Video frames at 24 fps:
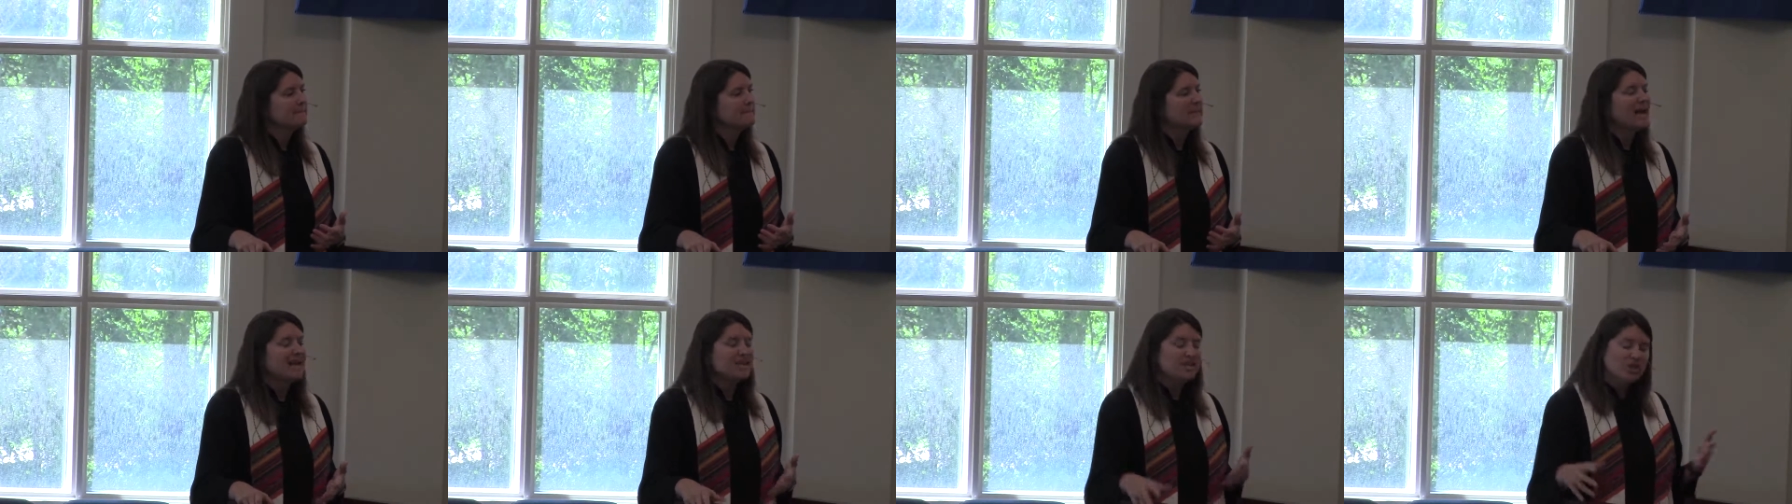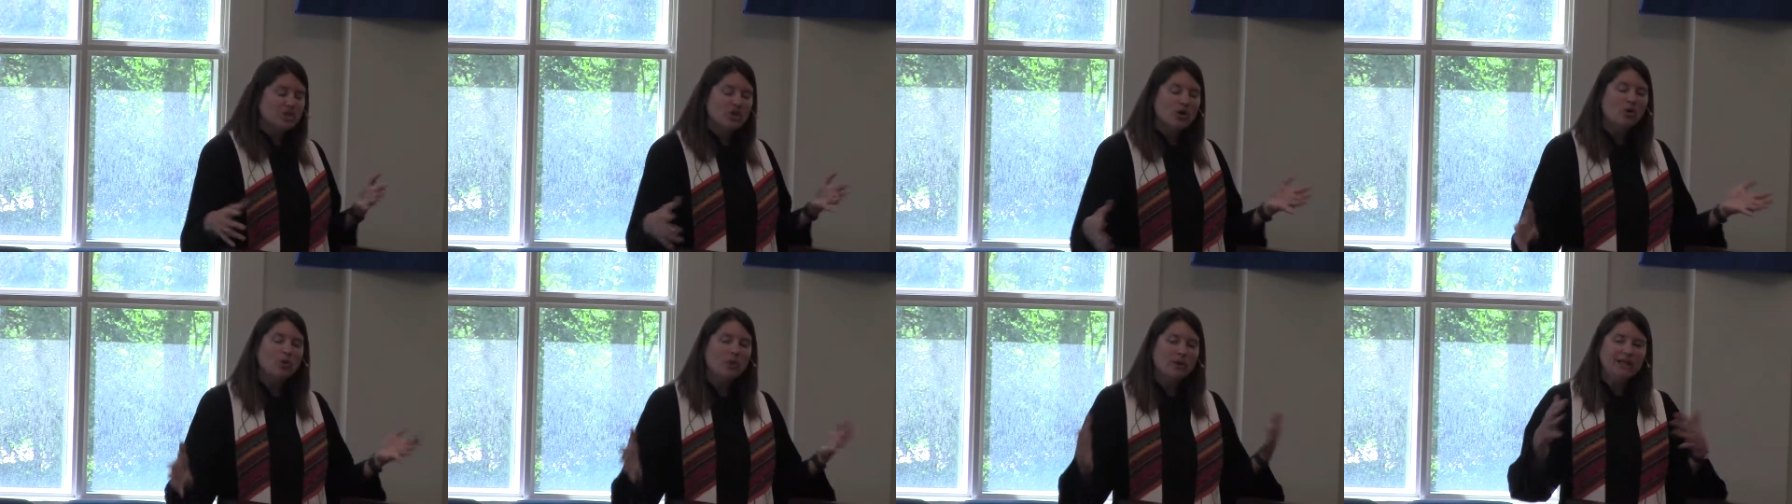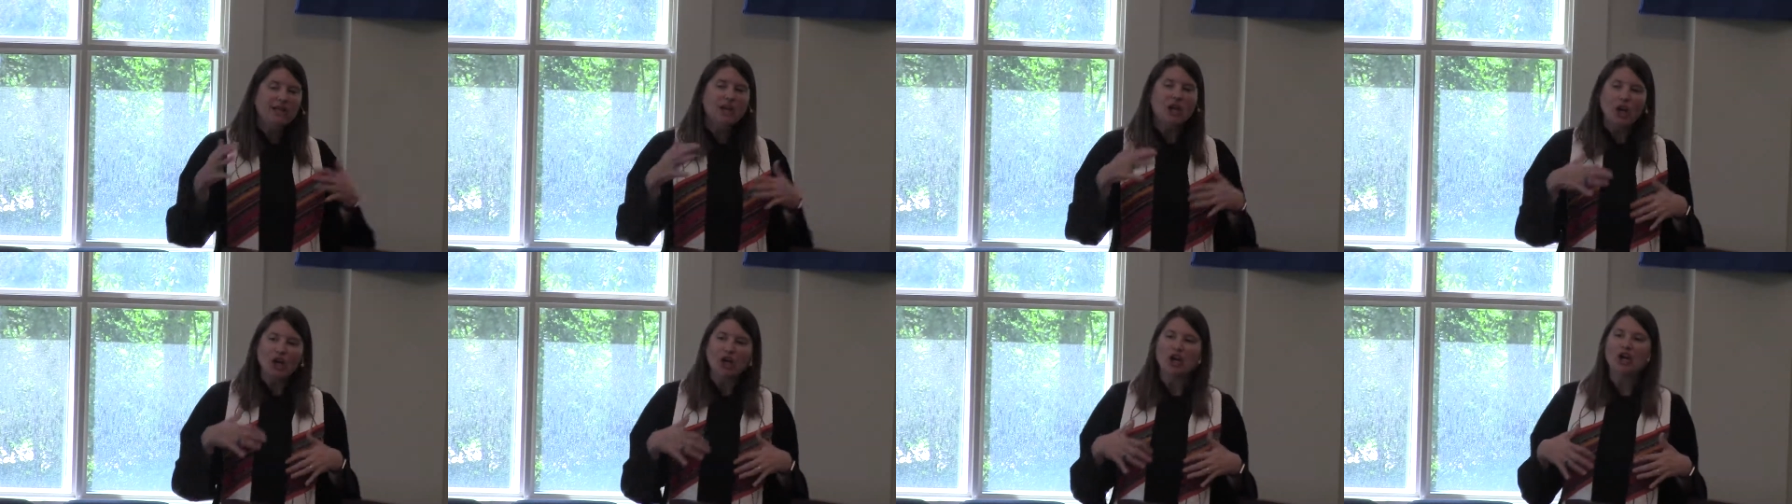And you know, we
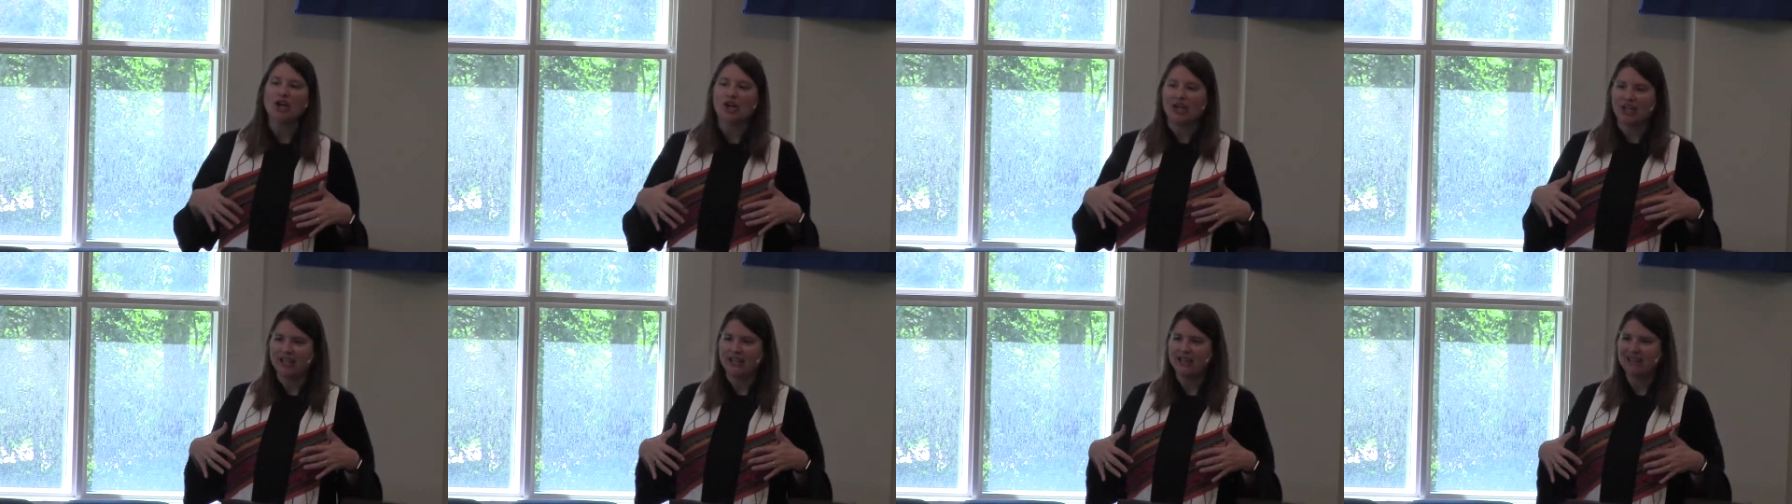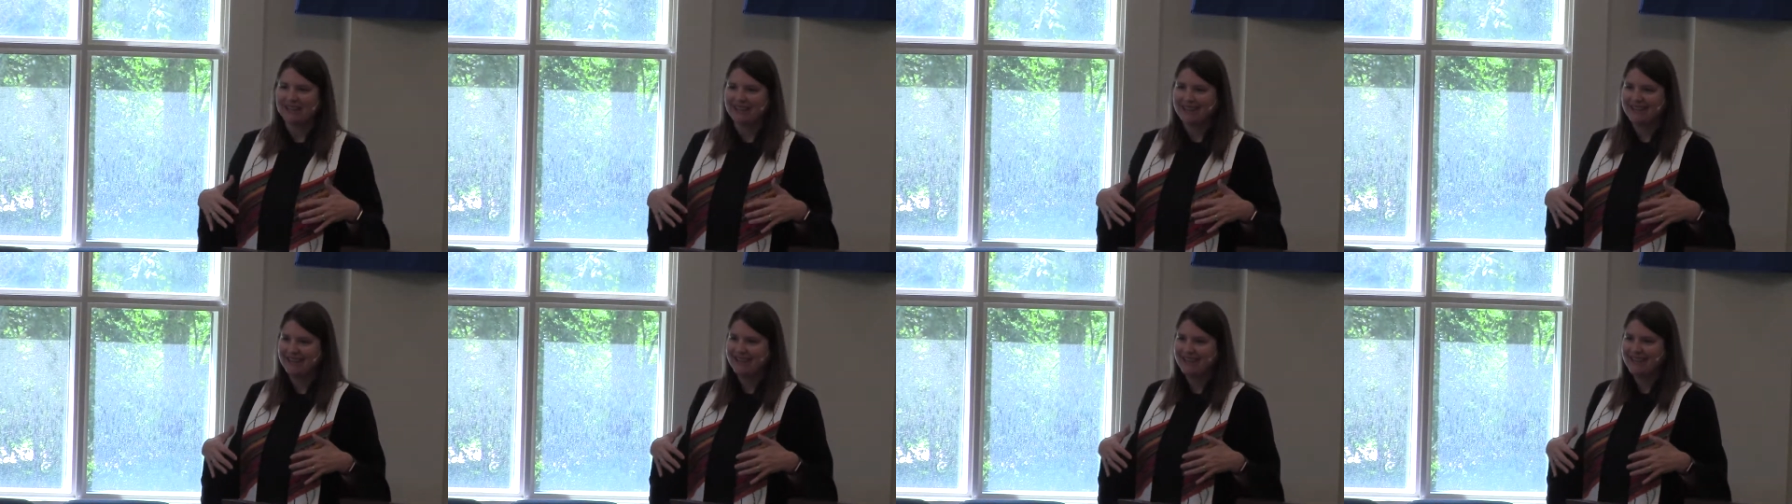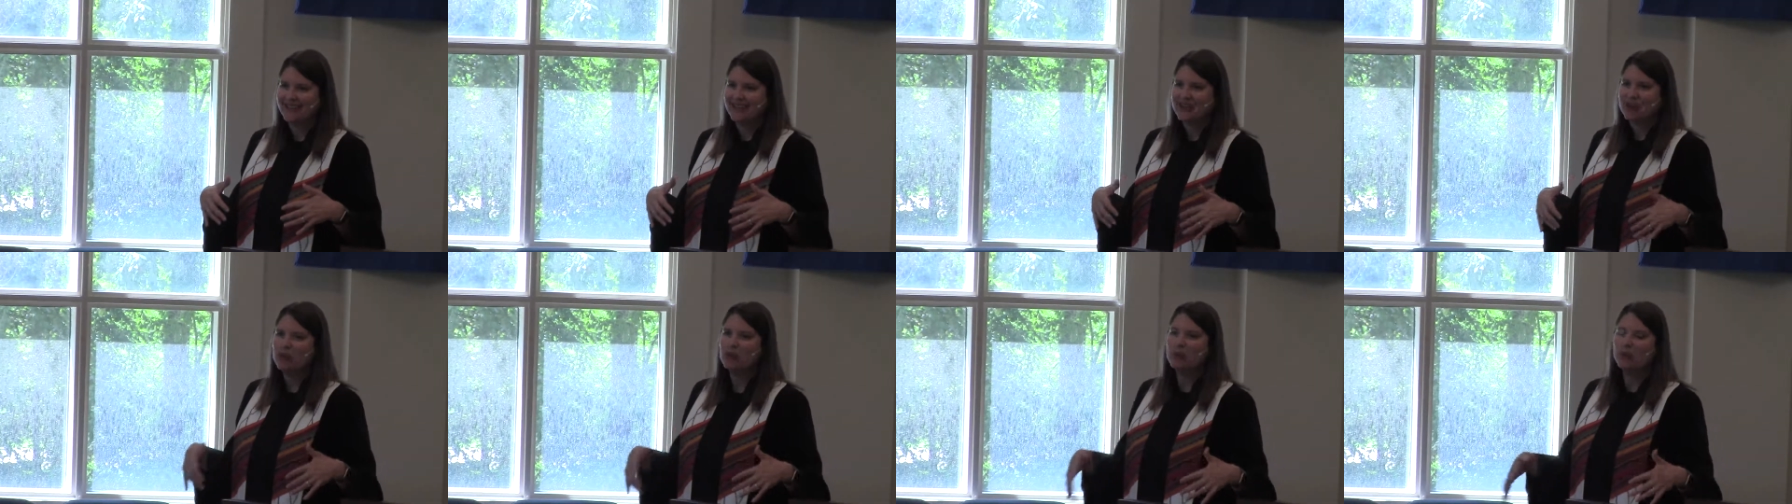learn.
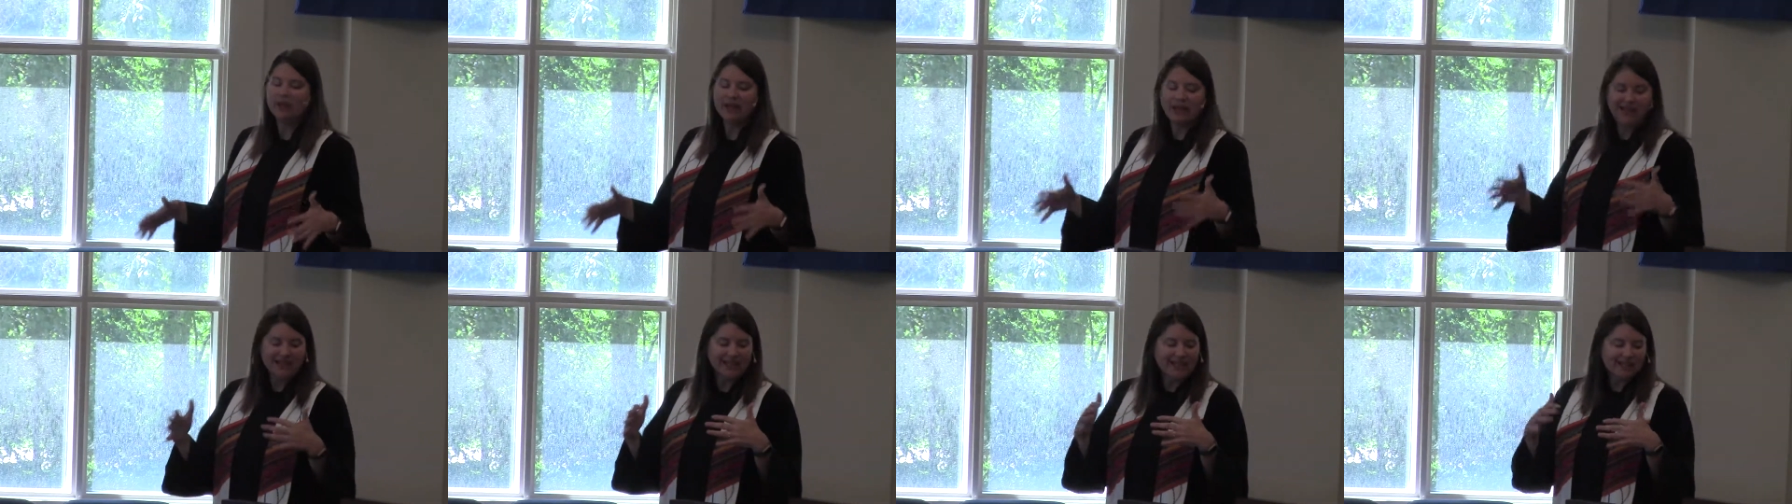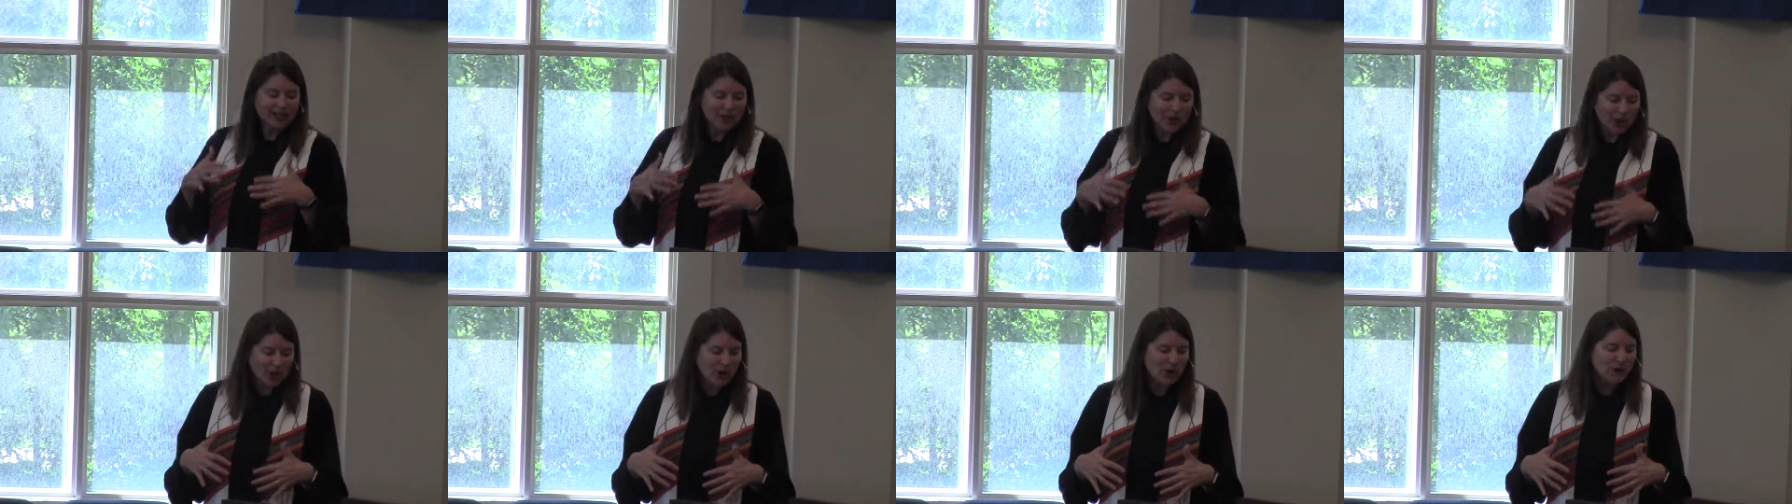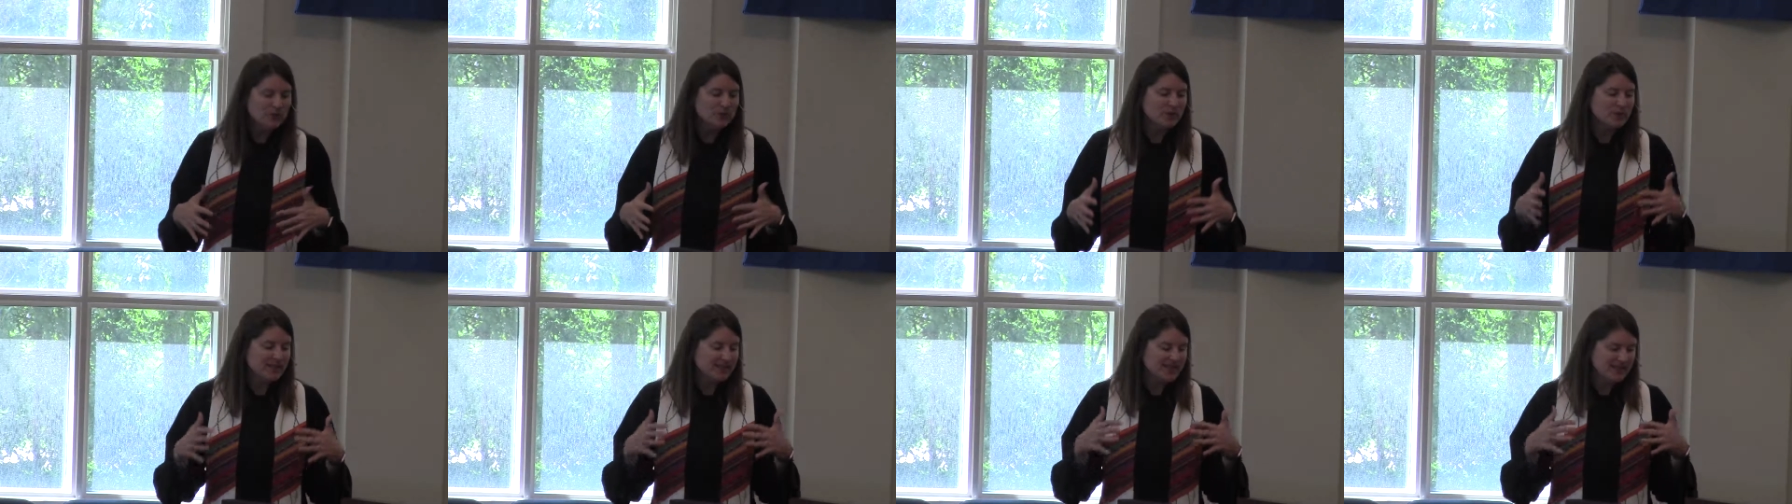We
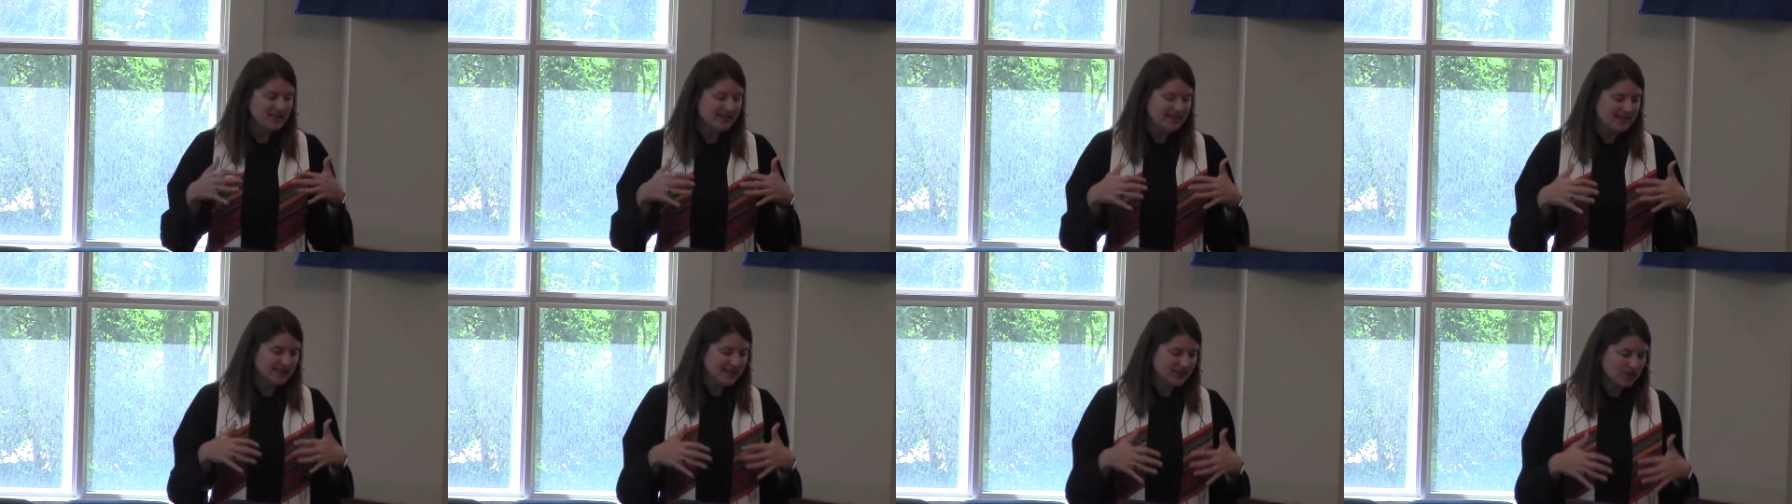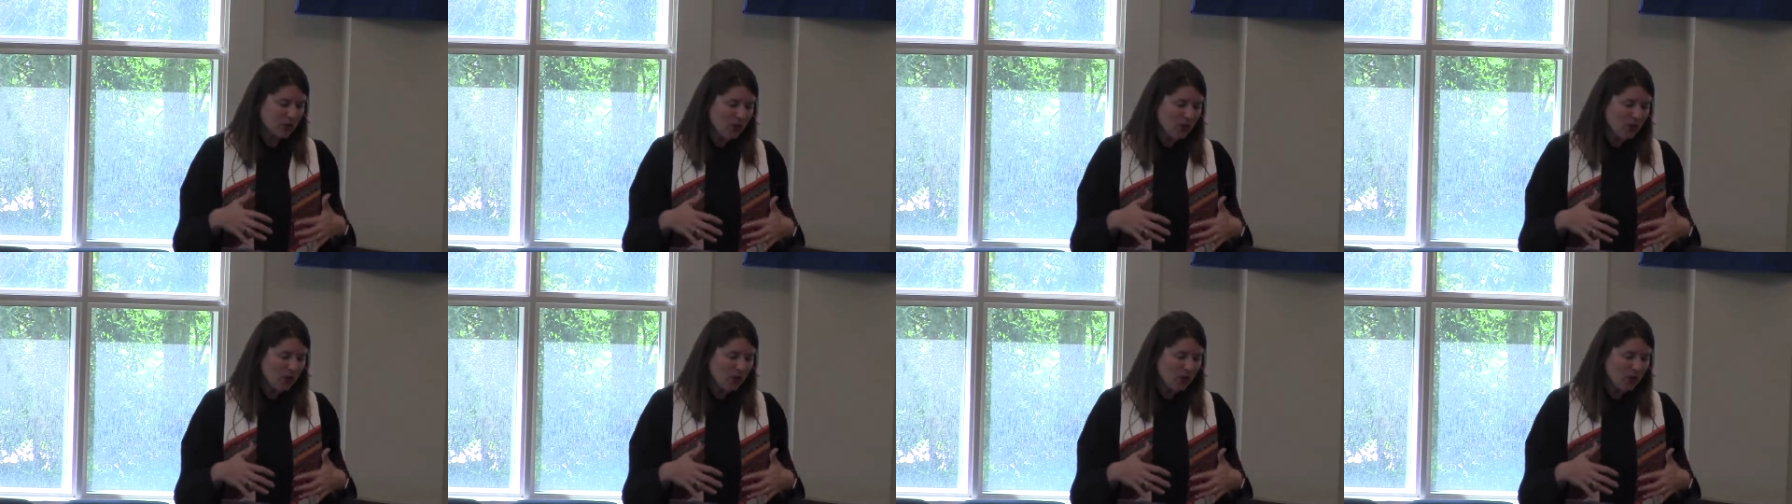learn what these things